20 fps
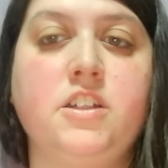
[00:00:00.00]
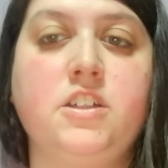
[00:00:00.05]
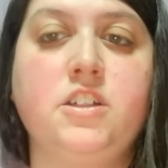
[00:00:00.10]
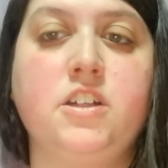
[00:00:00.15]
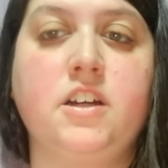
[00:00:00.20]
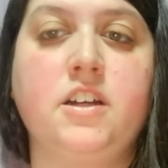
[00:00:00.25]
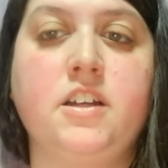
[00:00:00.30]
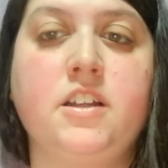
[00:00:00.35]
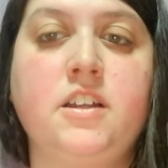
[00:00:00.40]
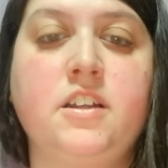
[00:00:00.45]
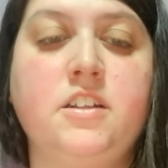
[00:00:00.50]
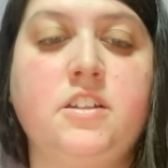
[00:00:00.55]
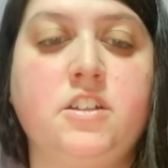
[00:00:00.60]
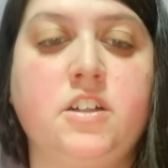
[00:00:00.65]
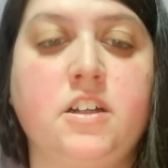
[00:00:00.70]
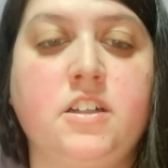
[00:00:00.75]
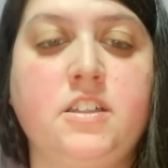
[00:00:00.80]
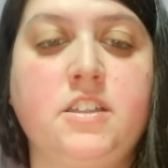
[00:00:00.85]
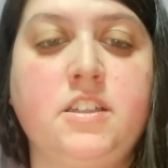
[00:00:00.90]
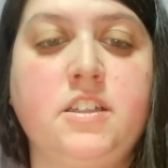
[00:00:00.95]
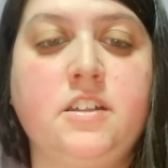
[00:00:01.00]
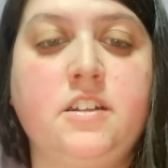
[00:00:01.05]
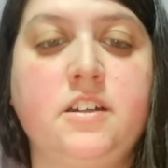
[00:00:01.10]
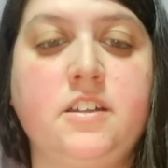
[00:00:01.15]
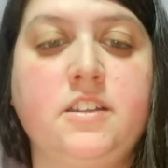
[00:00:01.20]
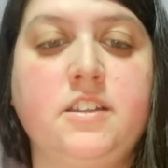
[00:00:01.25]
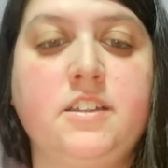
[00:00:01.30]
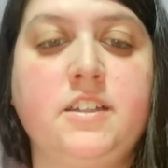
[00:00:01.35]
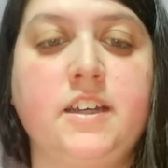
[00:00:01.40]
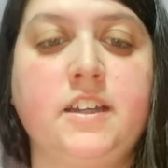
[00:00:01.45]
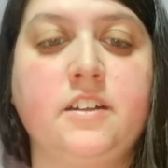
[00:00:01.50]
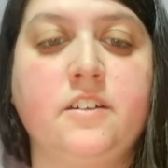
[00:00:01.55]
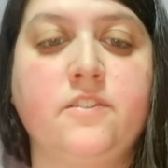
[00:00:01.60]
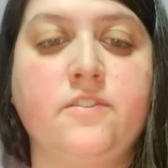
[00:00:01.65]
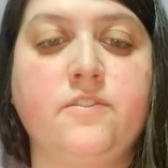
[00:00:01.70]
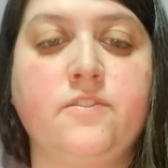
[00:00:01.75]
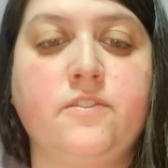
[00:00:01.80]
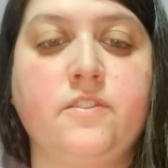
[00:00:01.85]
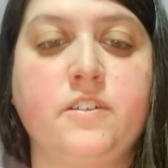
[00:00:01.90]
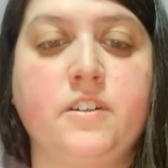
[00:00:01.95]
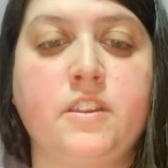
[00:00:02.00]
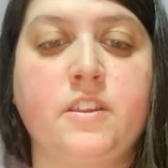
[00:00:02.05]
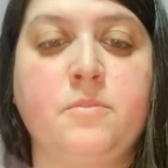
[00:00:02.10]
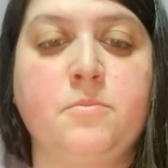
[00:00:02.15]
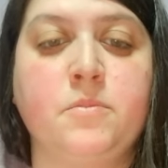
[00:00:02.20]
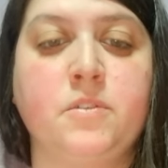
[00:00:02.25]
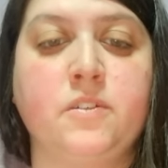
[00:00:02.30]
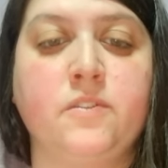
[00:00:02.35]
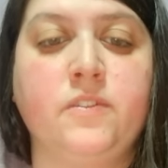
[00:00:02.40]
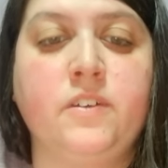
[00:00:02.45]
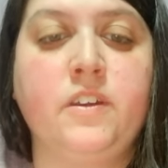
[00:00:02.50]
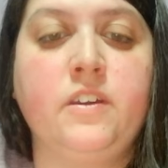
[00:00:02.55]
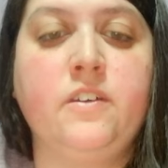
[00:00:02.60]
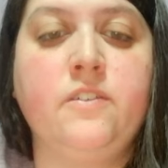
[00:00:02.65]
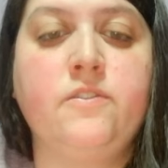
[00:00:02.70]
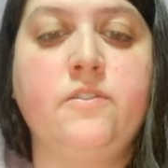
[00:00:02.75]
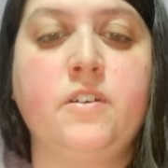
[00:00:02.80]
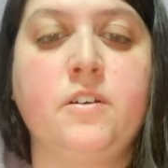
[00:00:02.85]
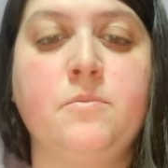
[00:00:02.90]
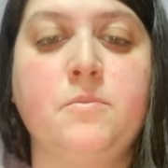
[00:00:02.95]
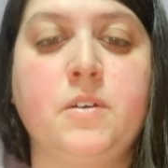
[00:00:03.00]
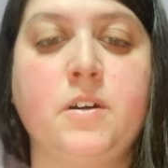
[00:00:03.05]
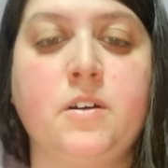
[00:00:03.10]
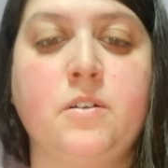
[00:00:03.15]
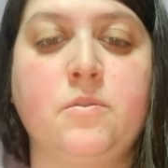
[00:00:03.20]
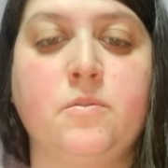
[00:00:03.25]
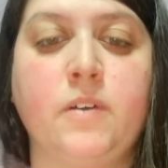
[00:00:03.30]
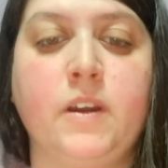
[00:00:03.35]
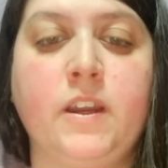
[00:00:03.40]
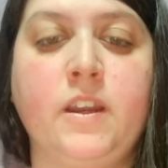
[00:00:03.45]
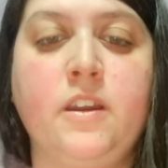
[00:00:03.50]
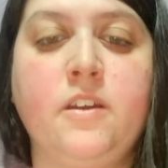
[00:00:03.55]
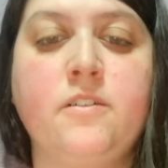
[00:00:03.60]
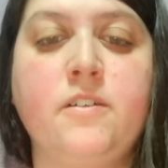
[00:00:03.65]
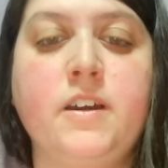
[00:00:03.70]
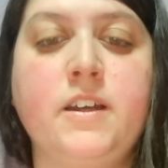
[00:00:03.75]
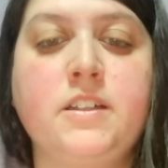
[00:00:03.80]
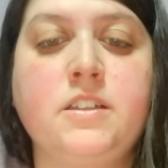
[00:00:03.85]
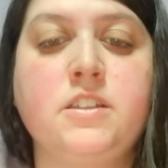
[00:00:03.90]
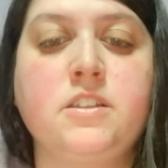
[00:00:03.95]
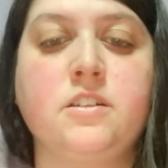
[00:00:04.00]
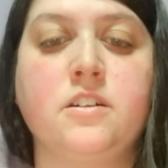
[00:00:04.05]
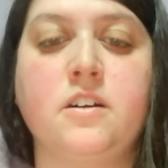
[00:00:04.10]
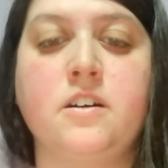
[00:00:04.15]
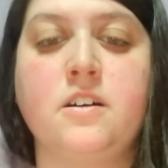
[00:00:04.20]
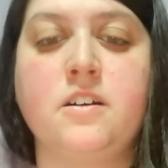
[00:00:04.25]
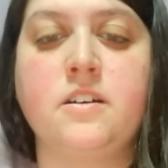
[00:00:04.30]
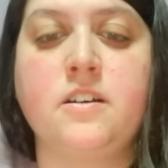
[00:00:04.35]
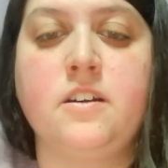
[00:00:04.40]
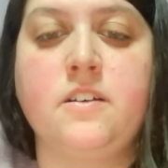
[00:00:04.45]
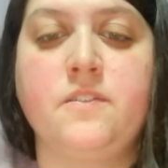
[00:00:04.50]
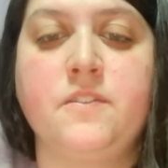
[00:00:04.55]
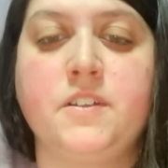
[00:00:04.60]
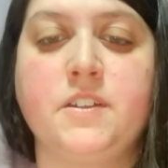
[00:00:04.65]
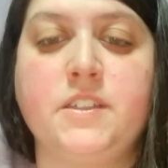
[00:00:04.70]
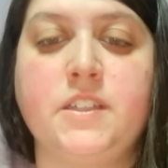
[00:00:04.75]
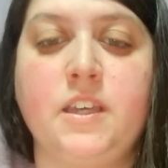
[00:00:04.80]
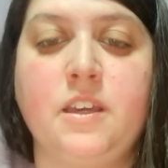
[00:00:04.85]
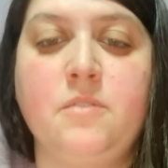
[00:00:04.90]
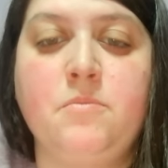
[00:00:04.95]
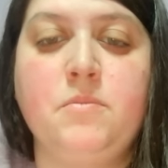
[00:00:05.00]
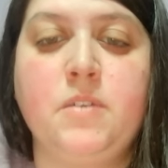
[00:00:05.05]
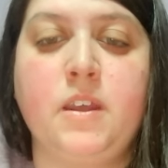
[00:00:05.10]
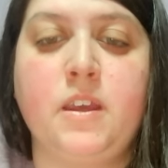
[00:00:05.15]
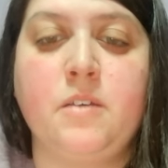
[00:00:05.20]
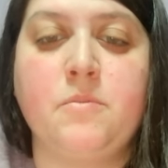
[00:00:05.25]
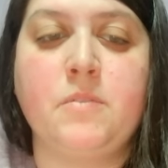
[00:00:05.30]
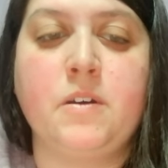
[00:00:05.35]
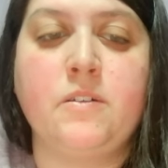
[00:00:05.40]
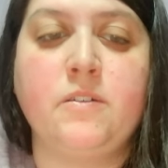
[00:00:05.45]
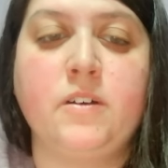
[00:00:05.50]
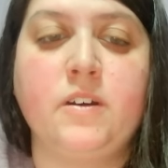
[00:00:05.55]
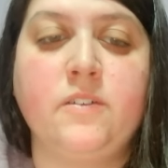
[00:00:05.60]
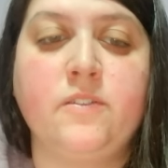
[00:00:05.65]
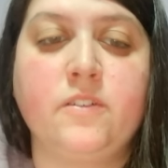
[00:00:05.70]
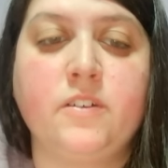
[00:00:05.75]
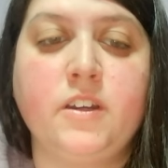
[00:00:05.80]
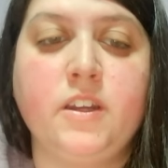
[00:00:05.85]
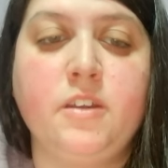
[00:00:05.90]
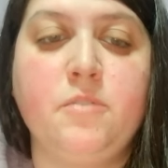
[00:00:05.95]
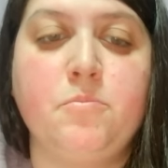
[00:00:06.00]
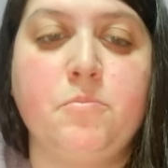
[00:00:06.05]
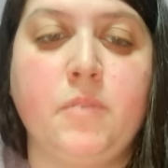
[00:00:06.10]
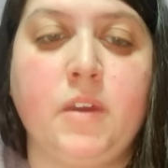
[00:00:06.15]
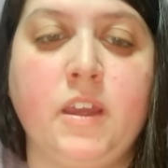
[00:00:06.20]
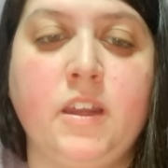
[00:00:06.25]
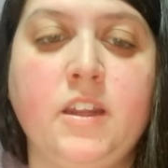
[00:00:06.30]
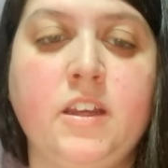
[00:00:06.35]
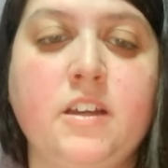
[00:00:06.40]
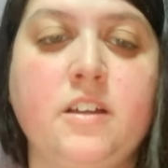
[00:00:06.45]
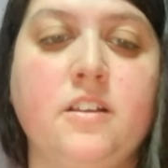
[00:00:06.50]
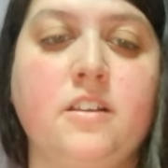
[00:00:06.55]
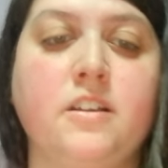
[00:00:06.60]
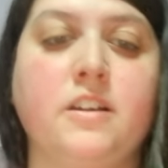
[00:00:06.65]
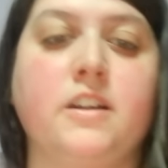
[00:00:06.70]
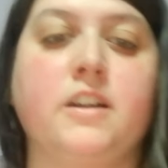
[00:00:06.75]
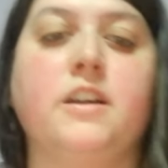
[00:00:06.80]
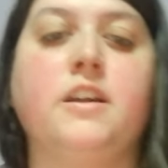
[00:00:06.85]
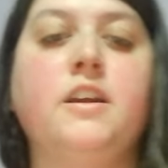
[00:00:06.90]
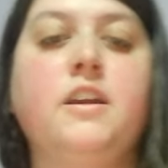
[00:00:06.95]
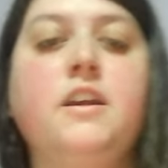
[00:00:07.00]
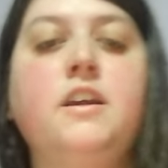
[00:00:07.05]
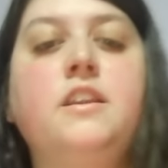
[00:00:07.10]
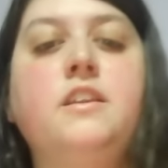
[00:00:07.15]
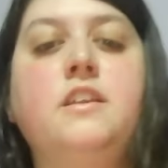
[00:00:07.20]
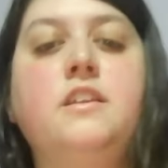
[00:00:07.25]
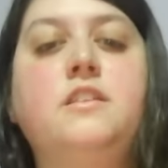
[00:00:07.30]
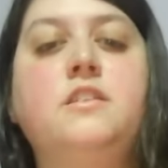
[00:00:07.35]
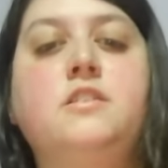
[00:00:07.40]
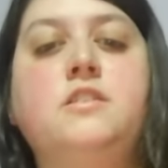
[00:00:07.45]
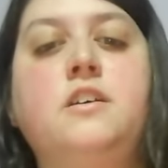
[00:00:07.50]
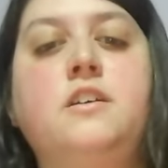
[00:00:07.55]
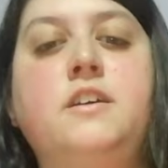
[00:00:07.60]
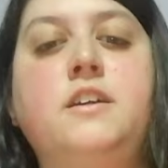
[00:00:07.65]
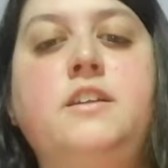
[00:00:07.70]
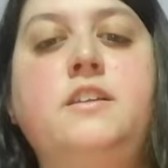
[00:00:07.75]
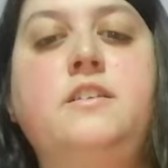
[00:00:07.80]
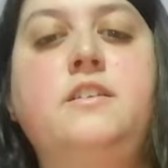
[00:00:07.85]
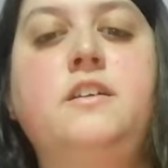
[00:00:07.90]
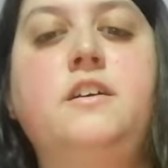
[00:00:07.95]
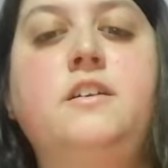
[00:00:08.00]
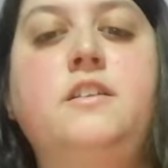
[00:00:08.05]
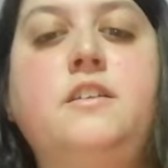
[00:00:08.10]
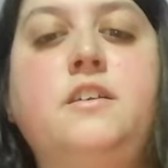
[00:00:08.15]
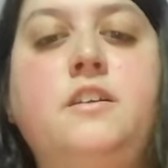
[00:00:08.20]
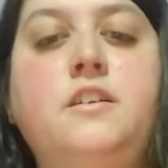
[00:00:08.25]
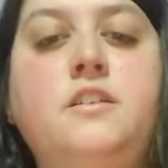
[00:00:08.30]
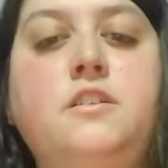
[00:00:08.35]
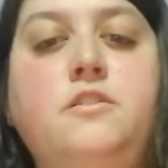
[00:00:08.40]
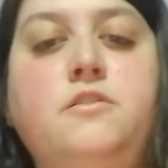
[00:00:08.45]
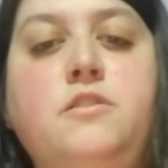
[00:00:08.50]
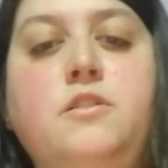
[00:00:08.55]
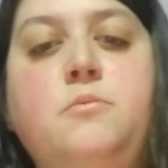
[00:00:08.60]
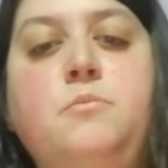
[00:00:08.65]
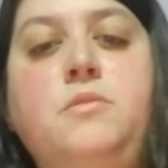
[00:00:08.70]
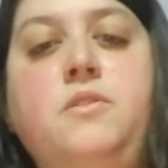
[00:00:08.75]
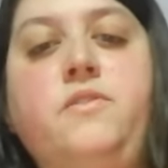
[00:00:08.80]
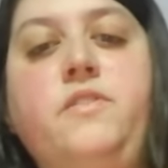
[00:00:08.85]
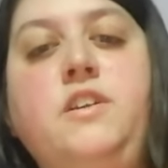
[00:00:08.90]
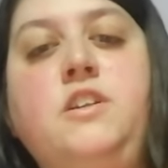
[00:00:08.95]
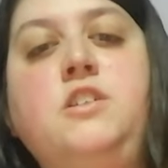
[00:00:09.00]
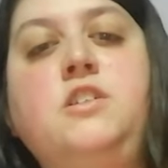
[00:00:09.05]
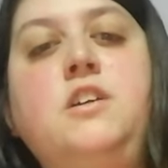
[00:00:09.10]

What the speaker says: Johnson got the title for the movie from a Radiohead song of the same name. However, he made it clear that the song had nothing to do with the movie.